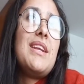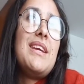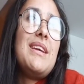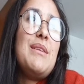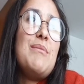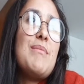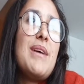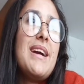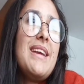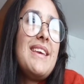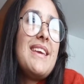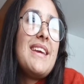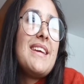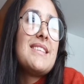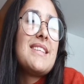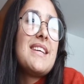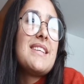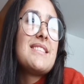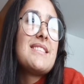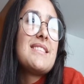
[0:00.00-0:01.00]
in my
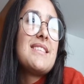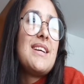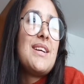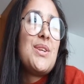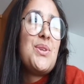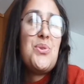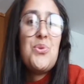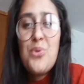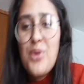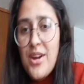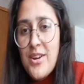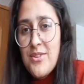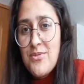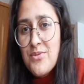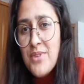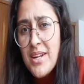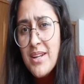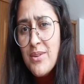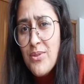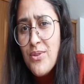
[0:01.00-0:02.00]
case, it's like
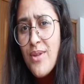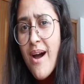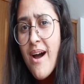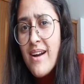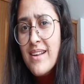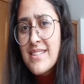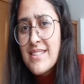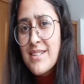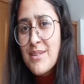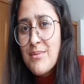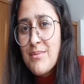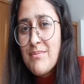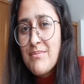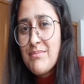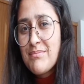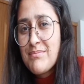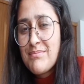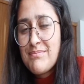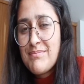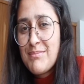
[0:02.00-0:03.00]
200 thoughts are
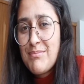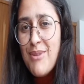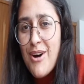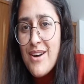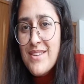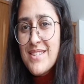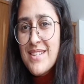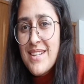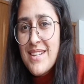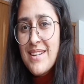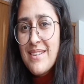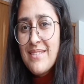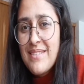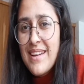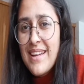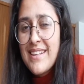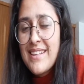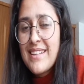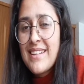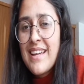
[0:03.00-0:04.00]
positive
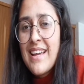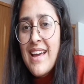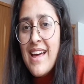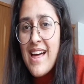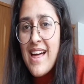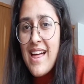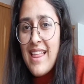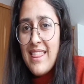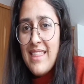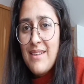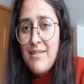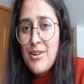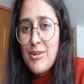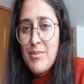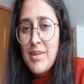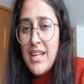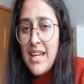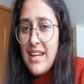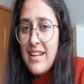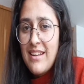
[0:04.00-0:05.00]
and healthy for
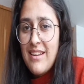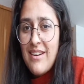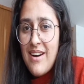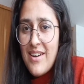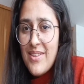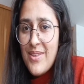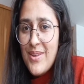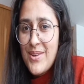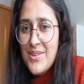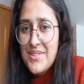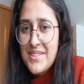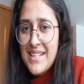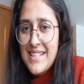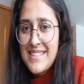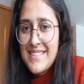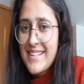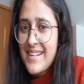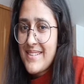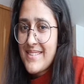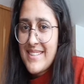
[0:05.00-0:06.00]
me, and other
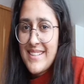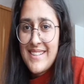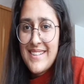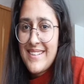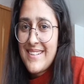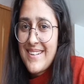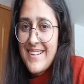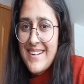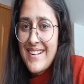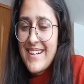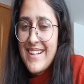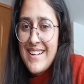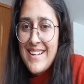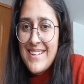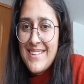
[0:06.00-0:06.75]
6,000 are